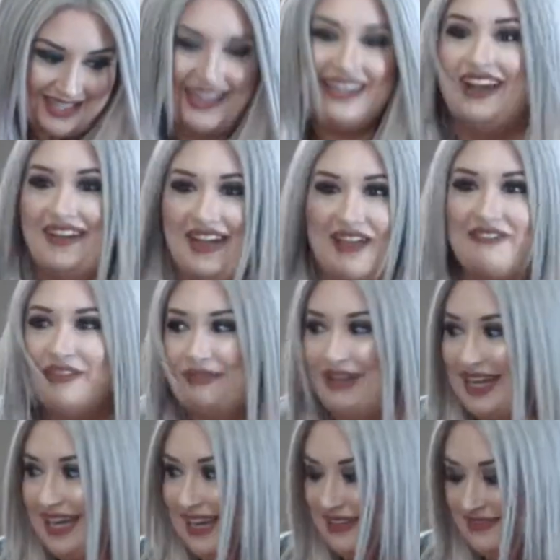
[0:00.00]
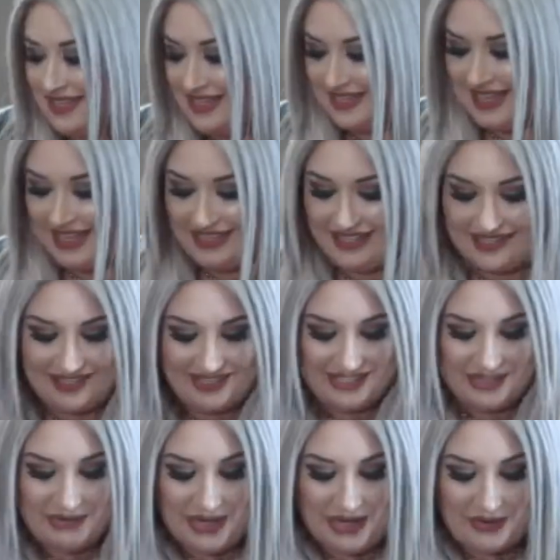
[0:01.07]
I know, everybody loves this color.
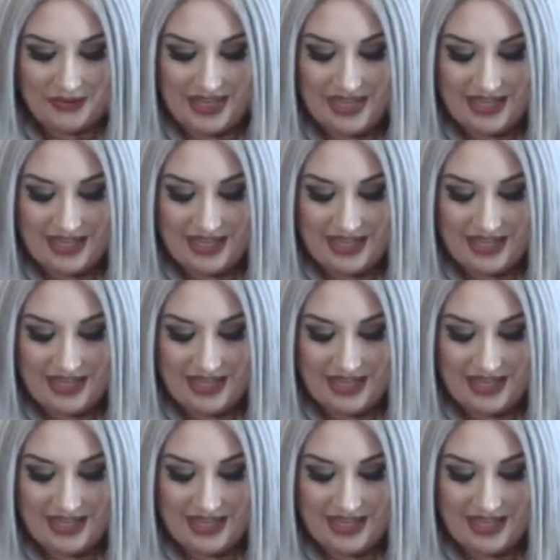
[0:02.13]
You wanna hold it?